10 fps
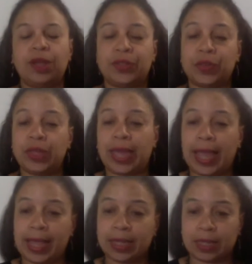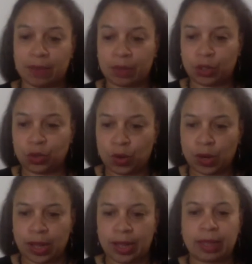So in the case of
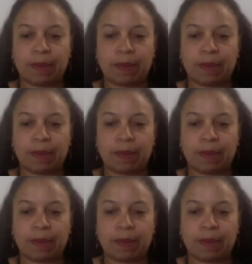Ashoka,